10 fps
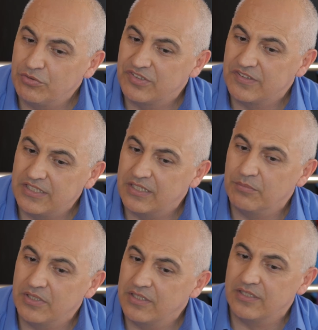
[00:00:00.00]
do you see
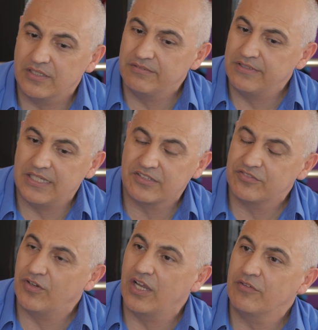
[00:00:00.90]
them in the
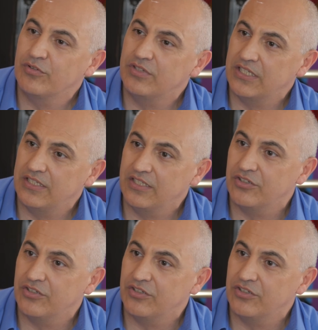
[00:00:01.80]
next 5 to 10